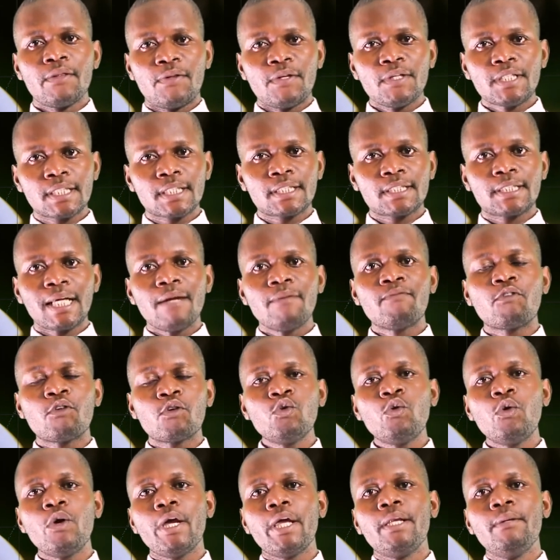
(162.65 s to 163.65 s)
This is time
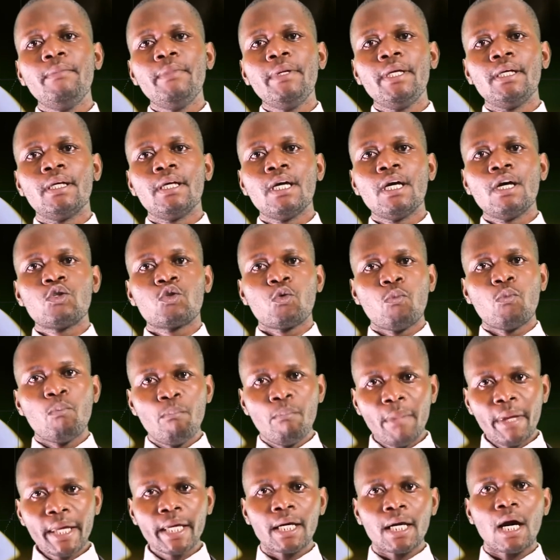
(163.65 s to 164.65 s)
for you and me to
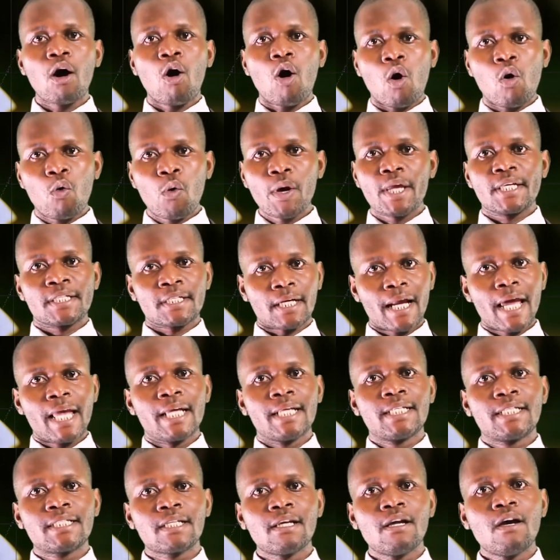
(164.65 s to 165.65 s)
make our ways
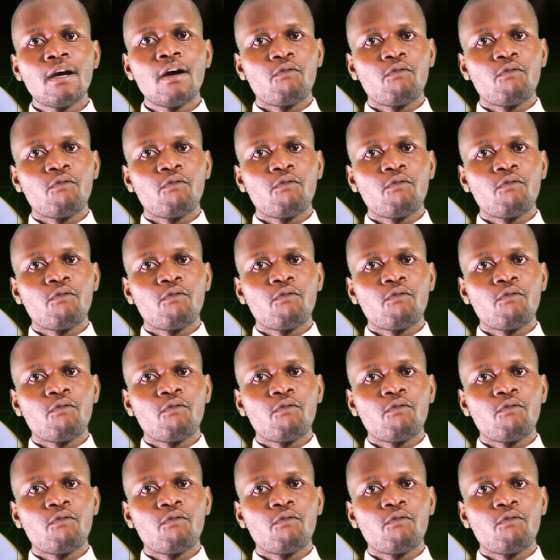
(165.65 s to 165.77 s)
right,